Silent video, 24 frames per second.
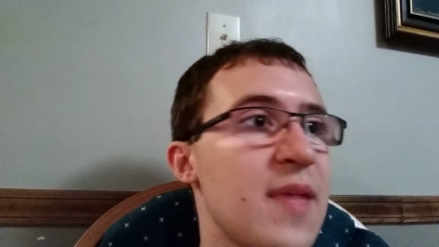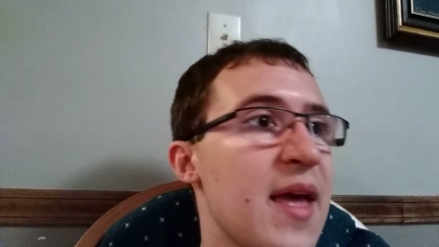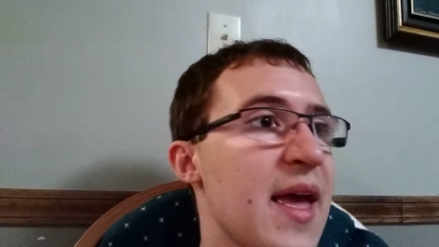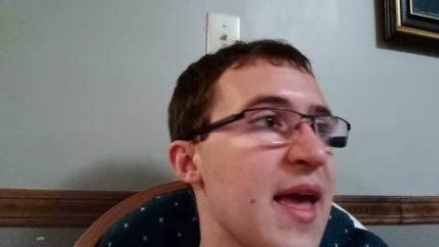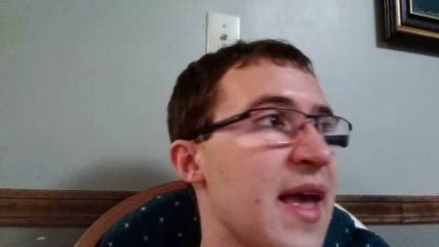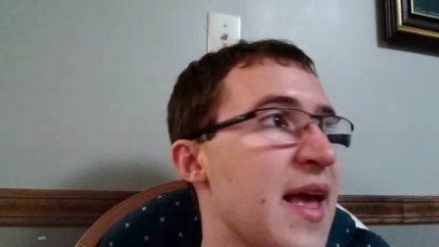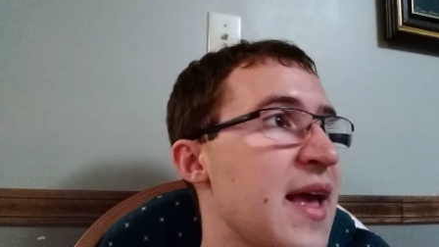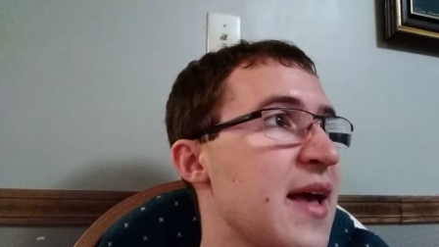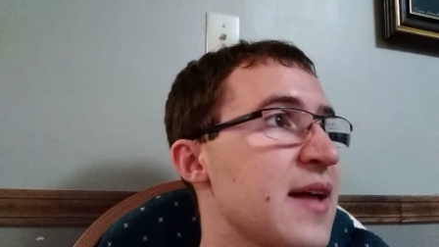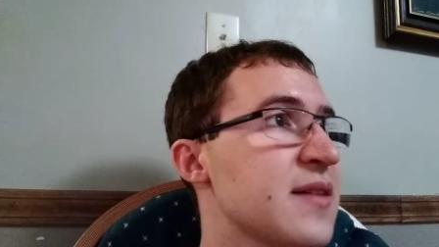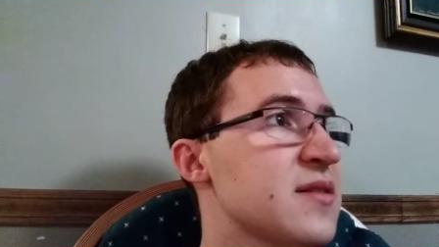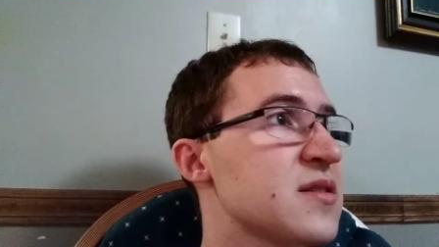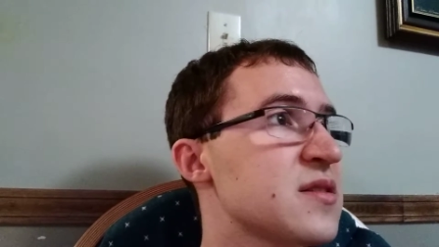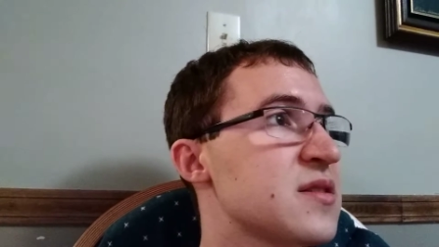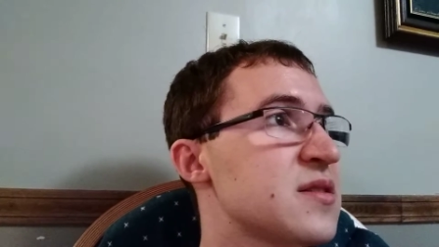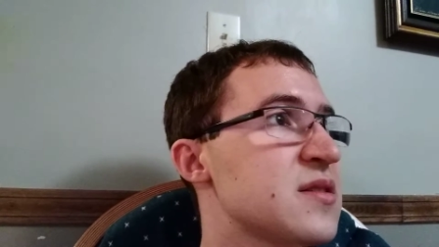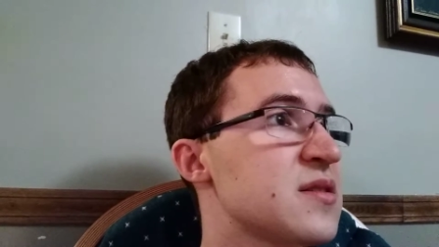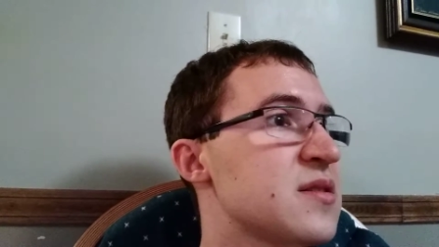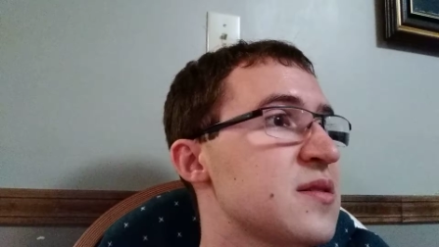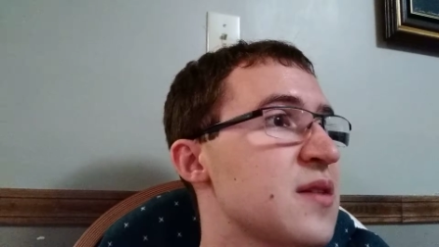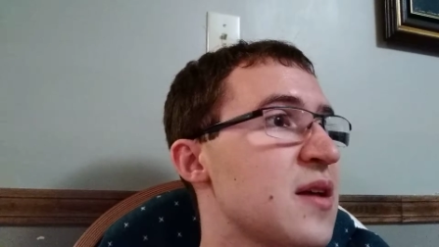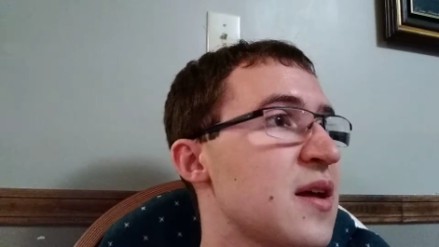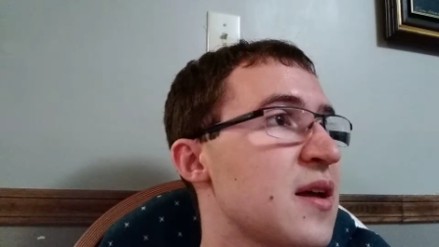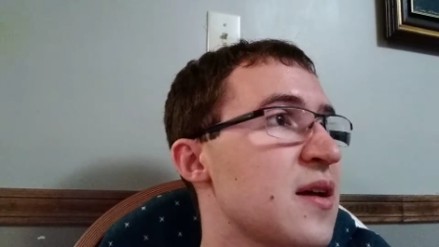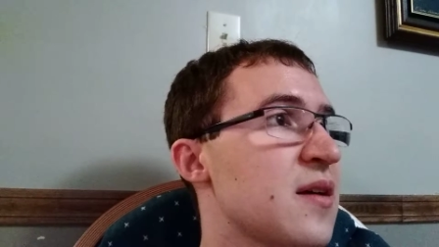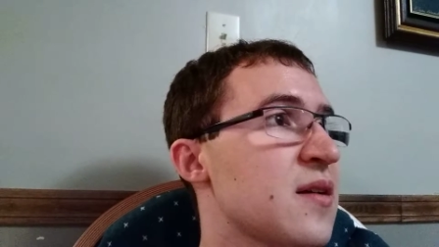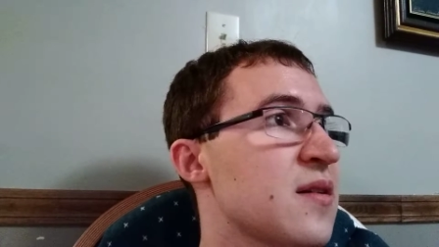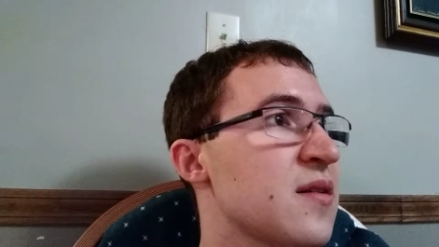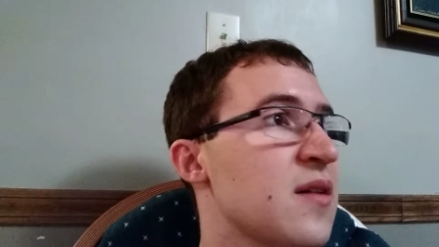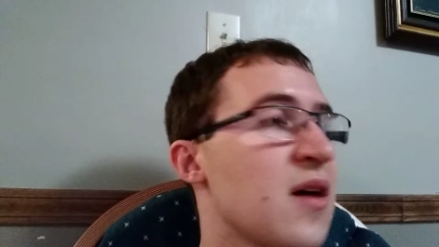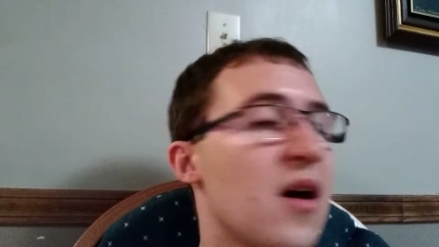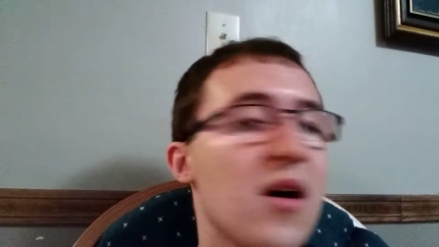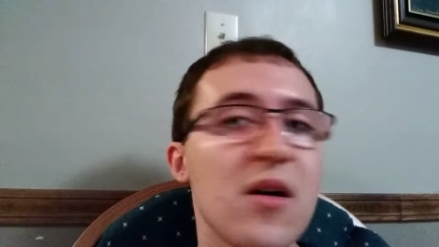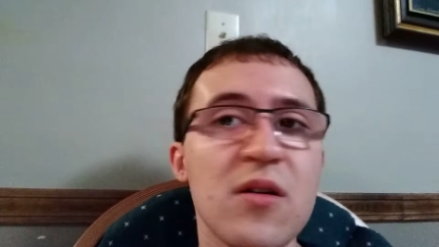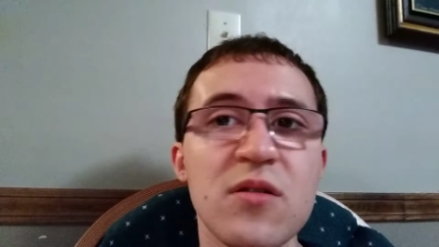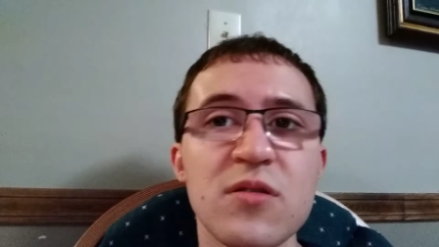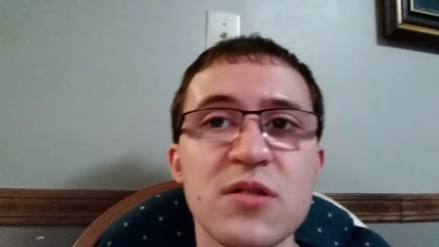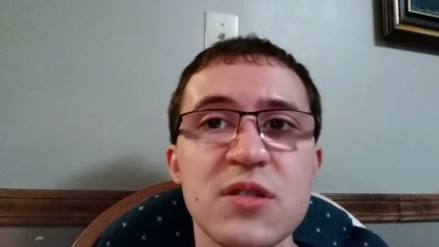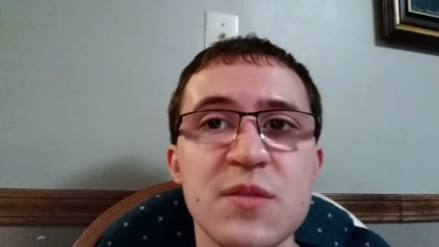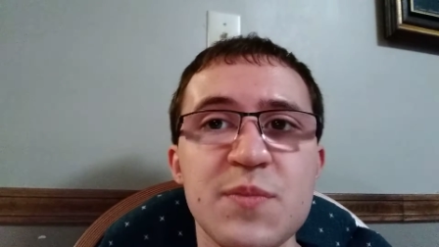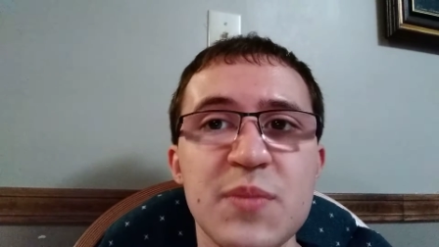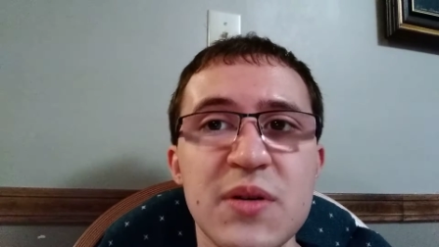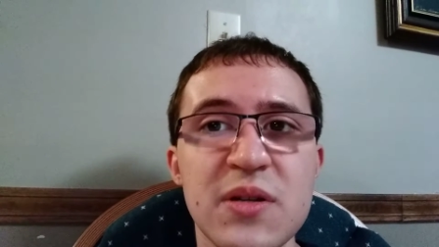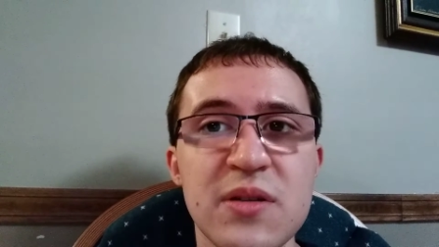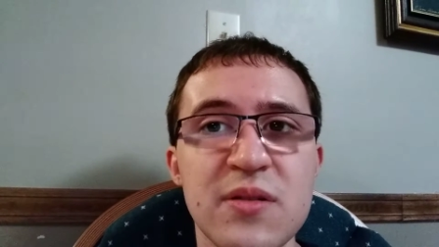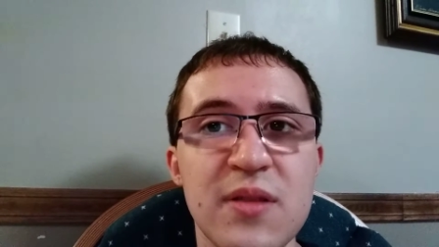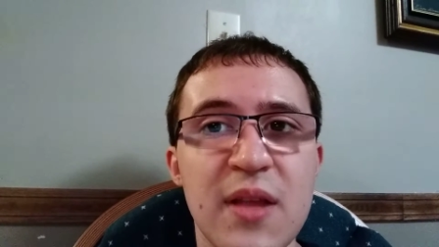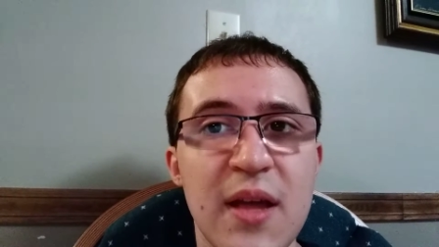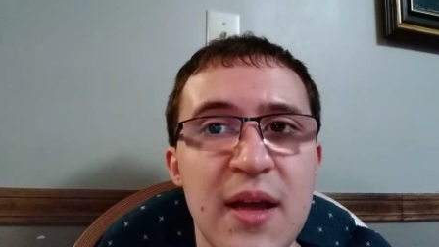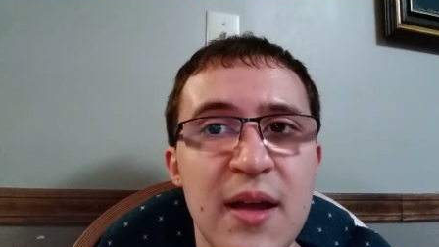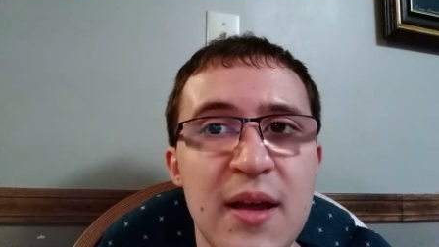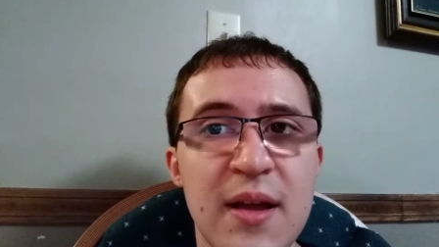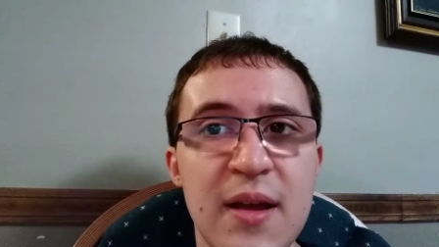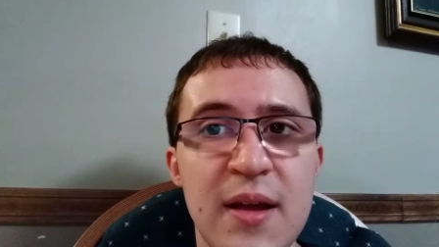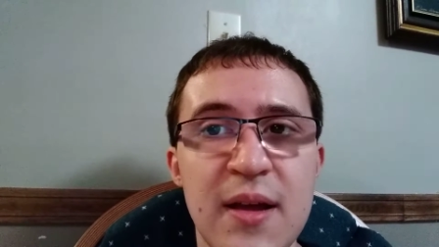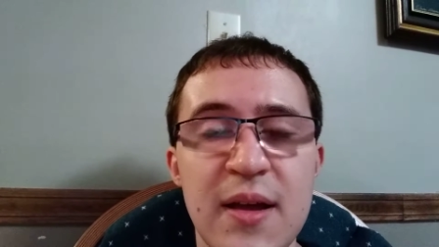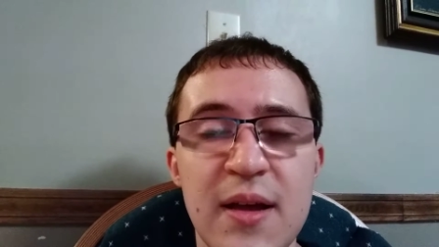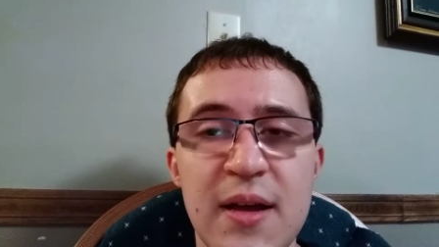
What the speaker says: aunt's and uncle's birthday.